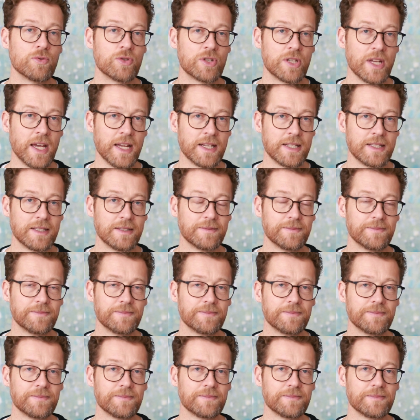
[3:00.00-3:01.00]
said.
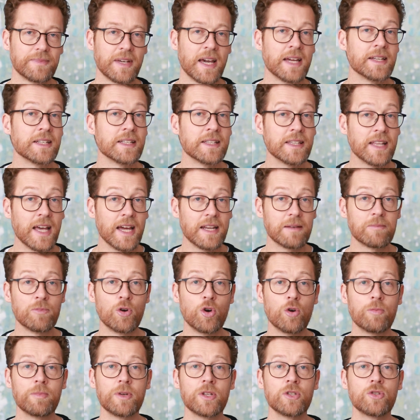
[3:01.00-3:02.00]
And in that
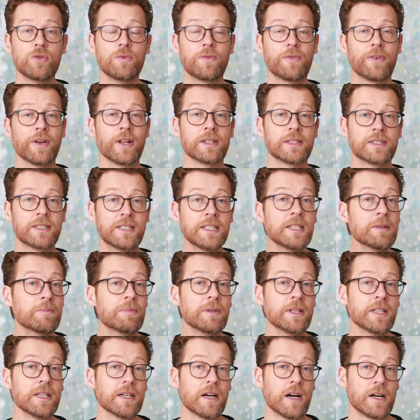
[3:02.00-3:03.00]
moment you felt
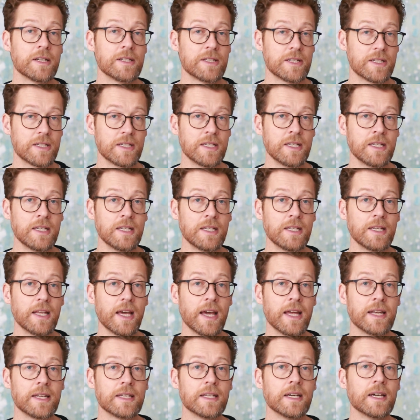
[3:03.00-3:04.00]
deeply unseen
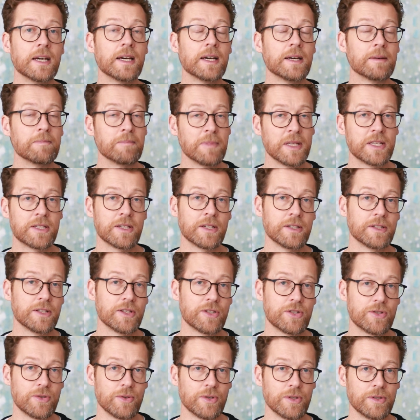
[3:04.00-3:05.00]
and
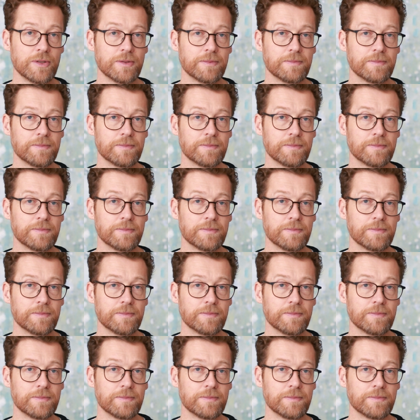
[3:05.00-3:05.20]
misunderstood.